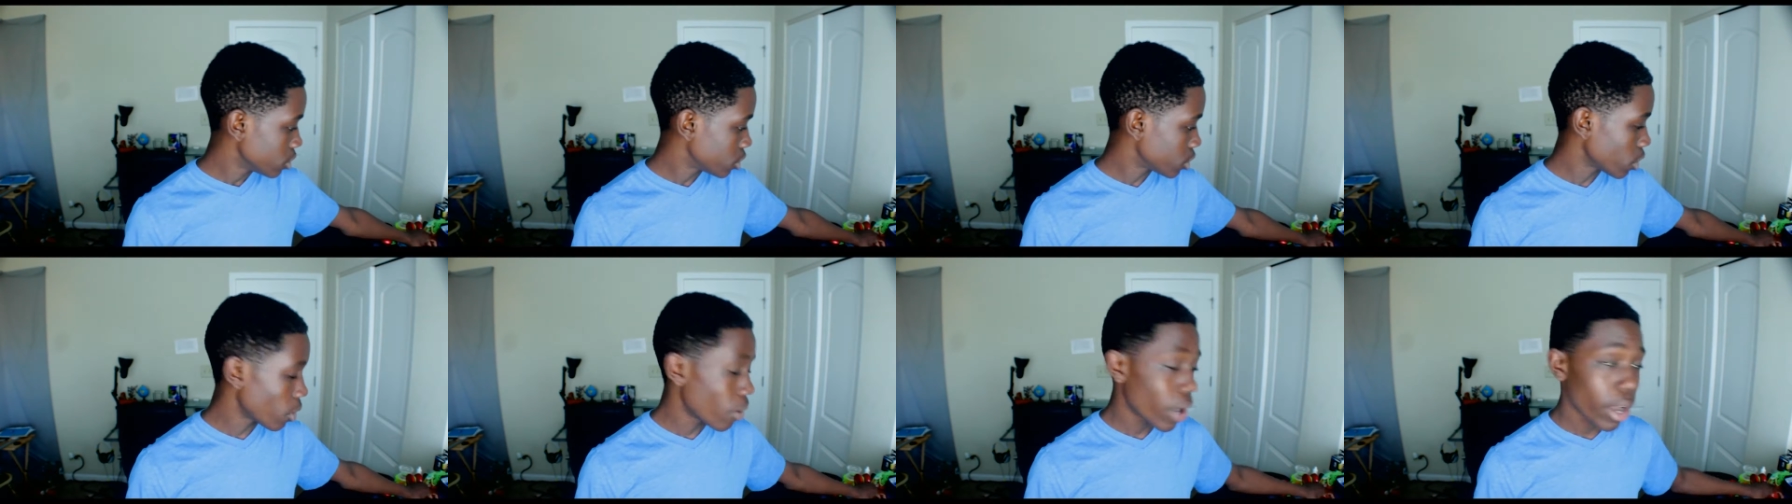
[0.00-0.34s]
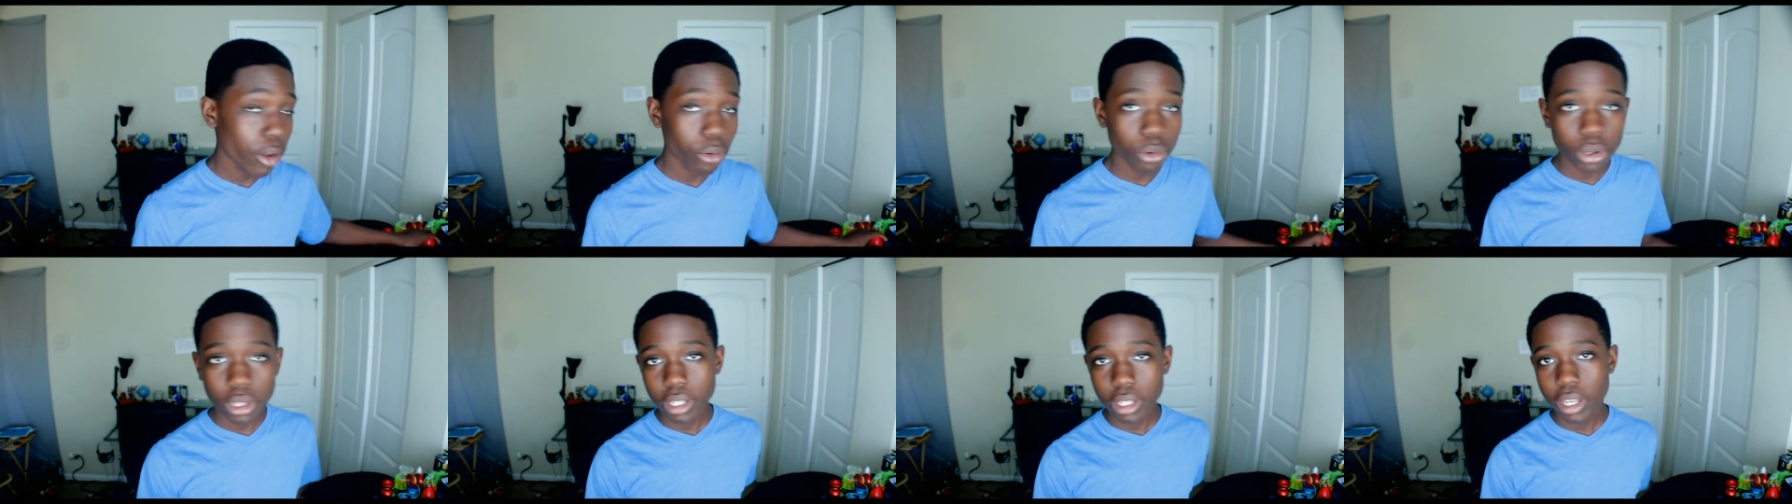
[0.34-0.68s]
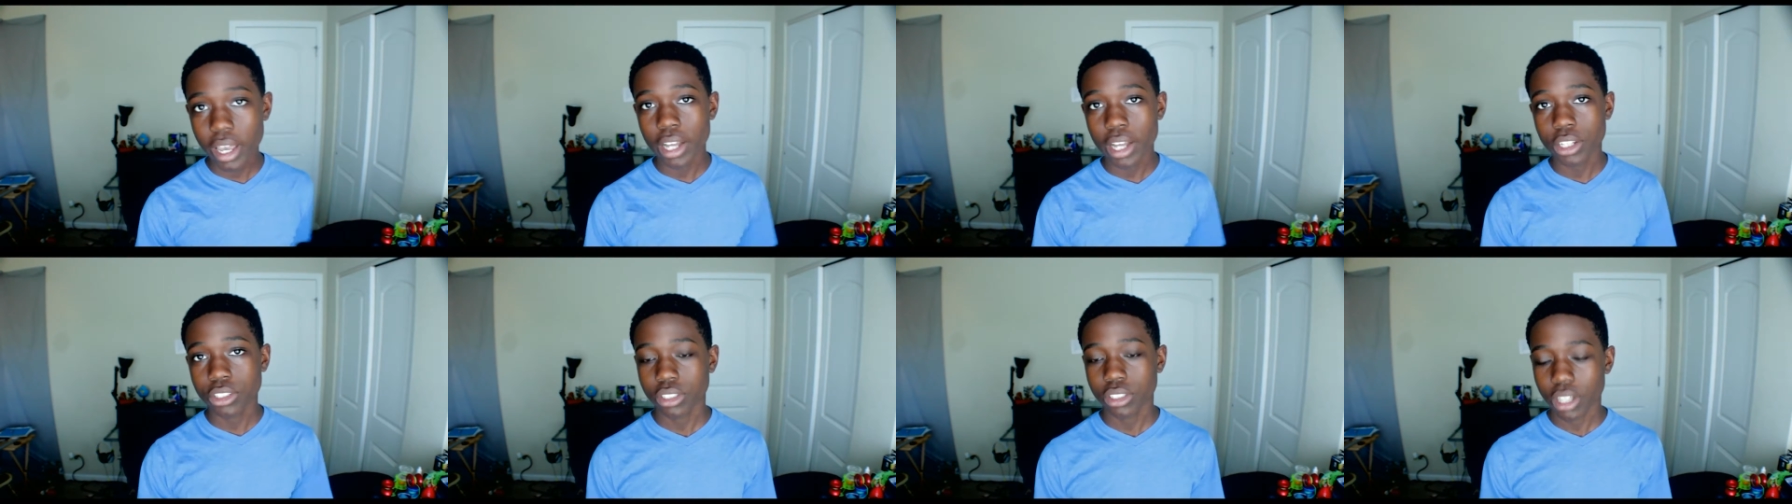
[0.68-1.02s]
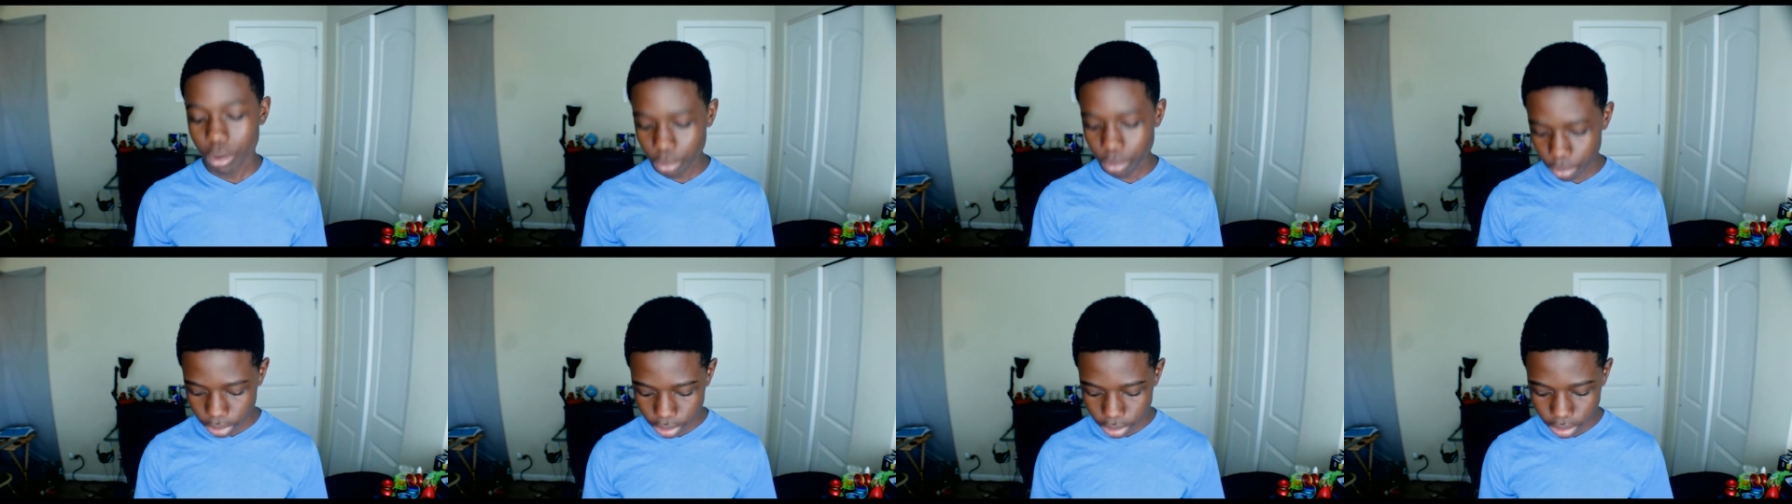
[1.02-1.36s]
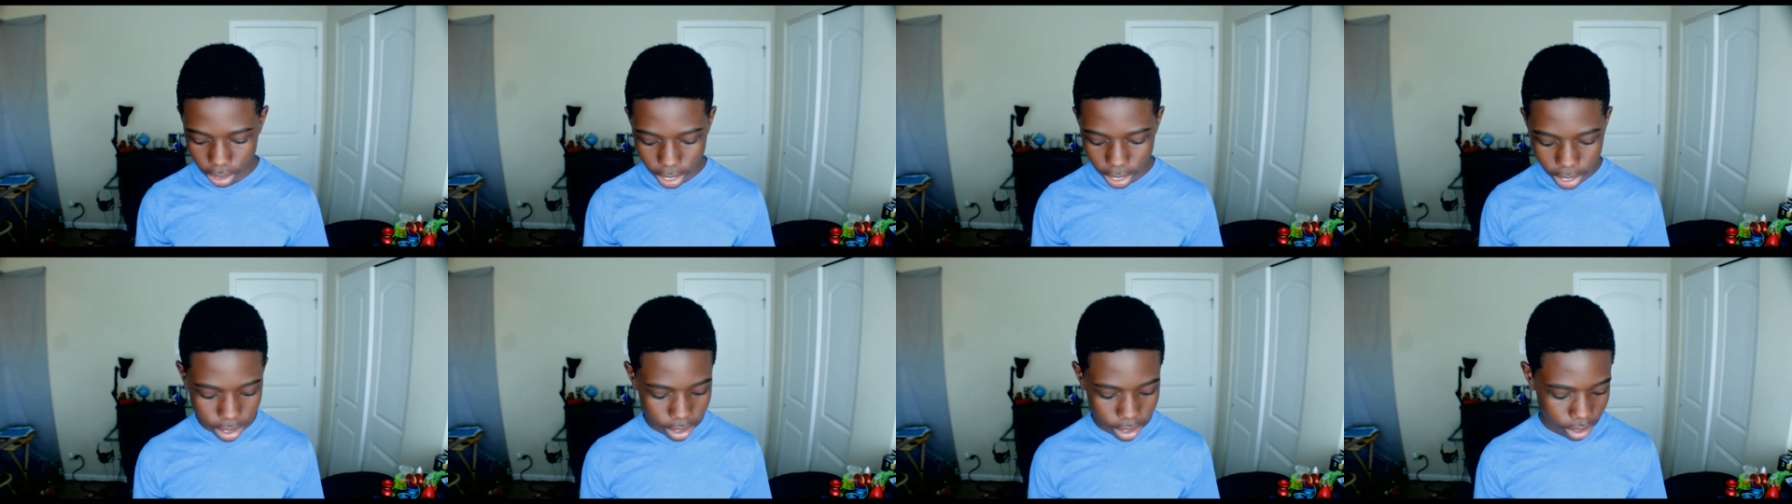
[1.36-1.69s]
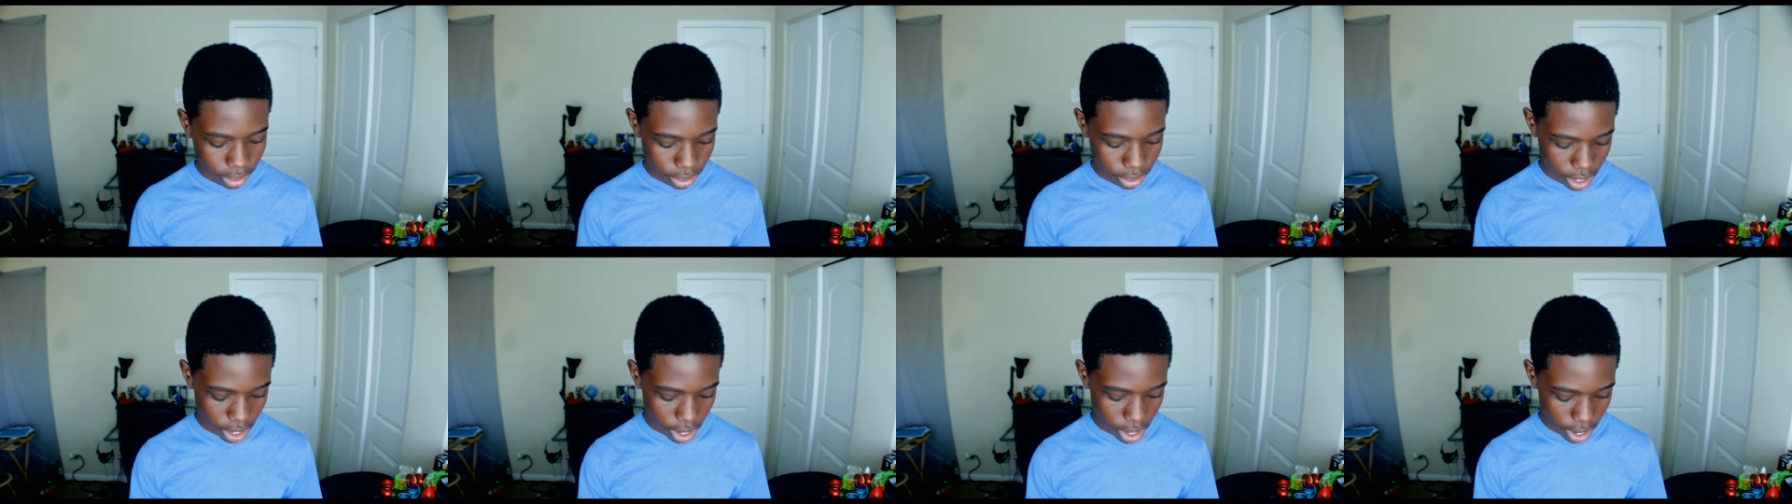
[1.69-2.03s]
So I really like
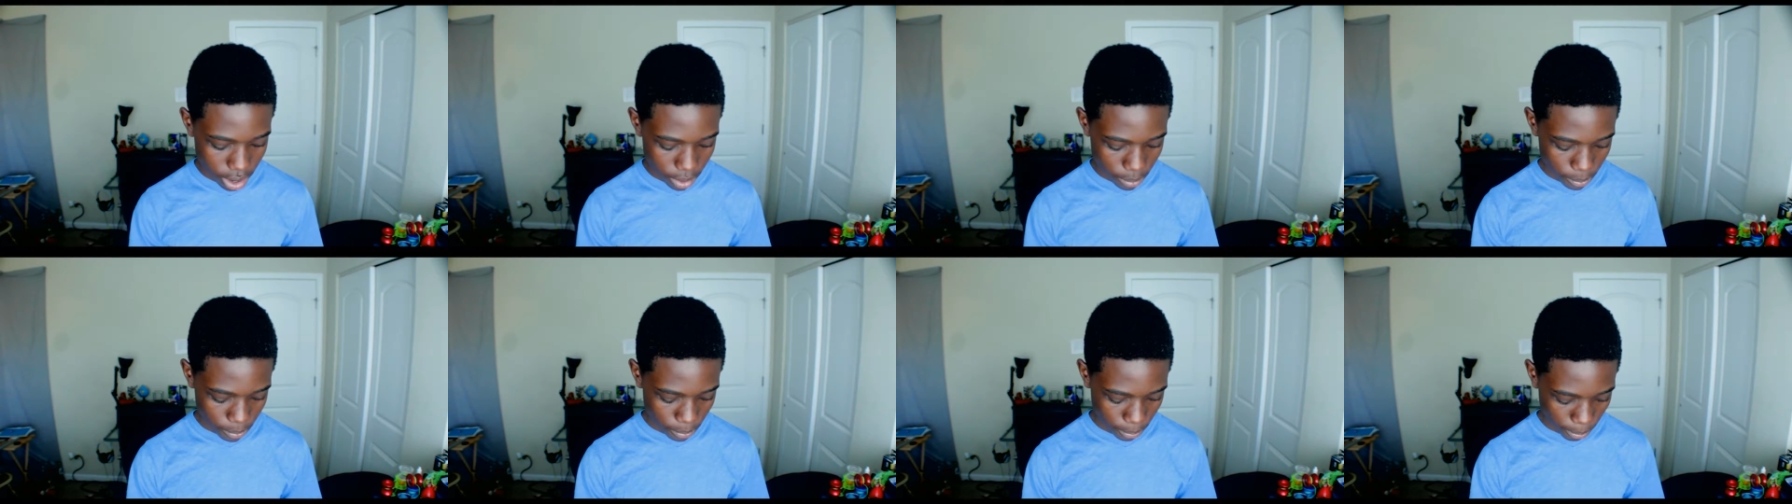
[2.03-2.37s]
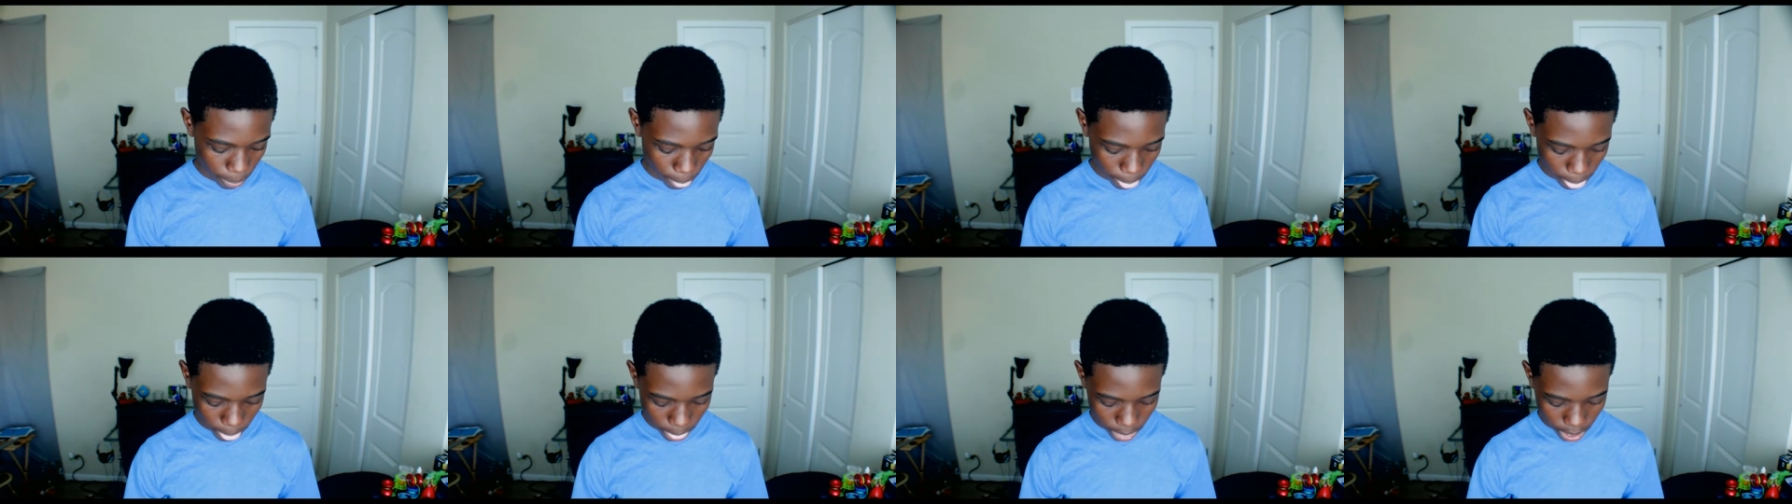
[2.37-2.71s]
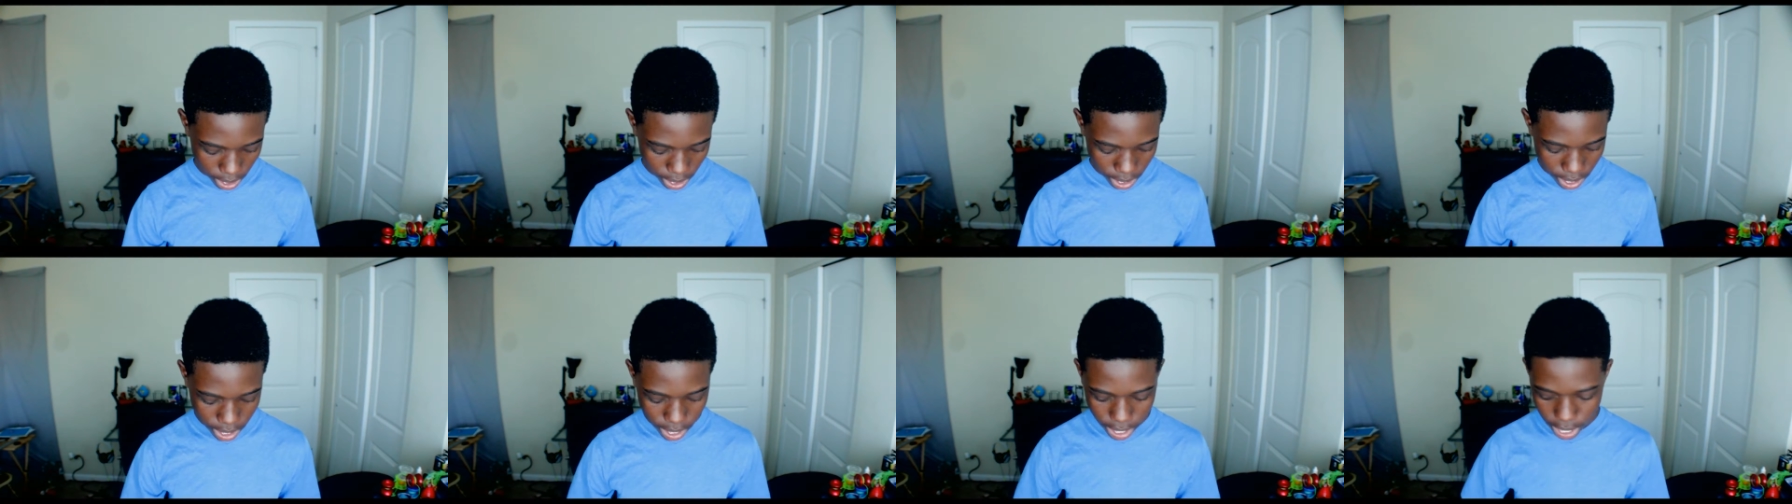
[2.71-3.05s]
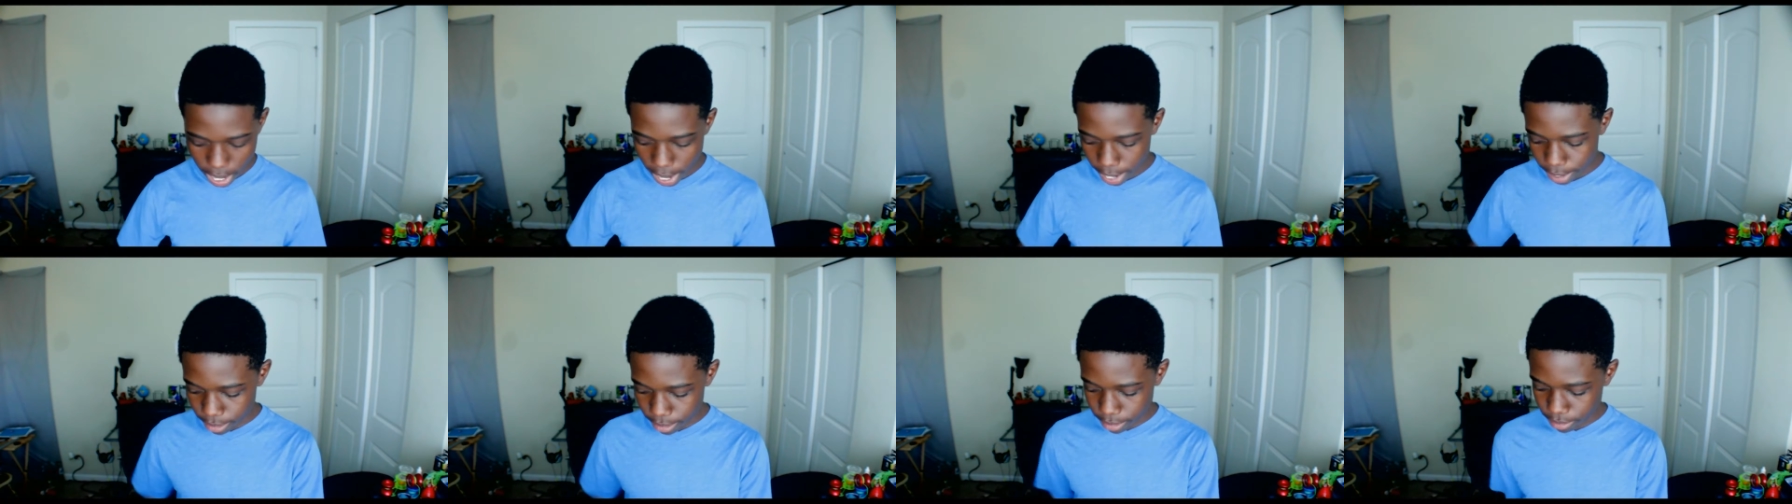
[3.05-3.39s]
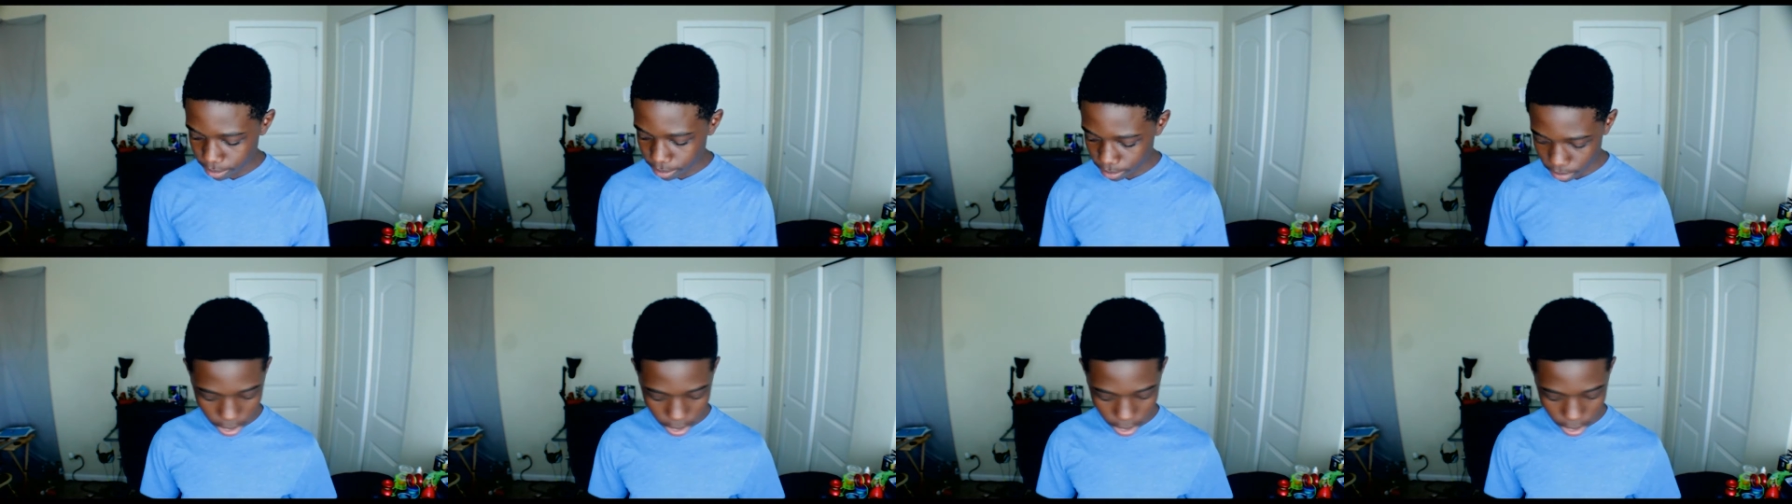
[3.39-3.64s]
it. I